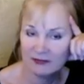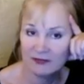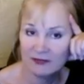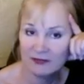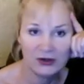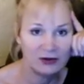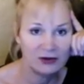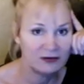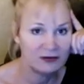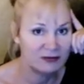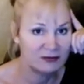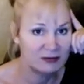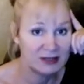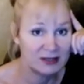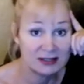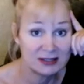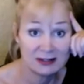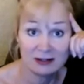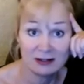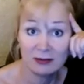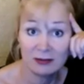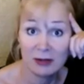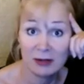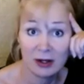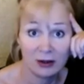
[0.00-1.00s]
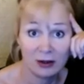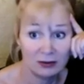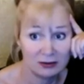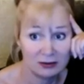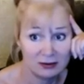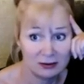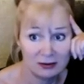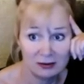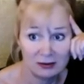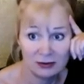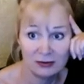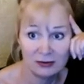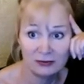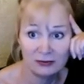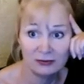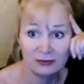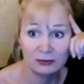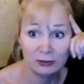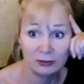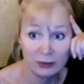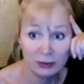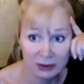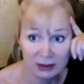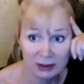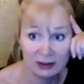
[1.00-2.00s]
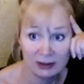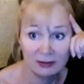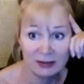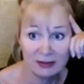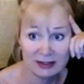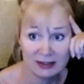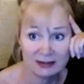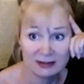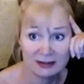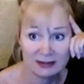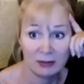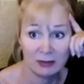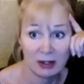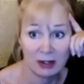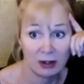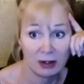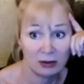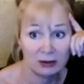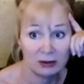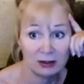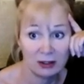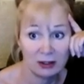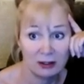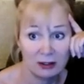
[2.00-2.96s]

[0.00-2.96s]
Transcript: you have missed the boat. You've really missed the boat.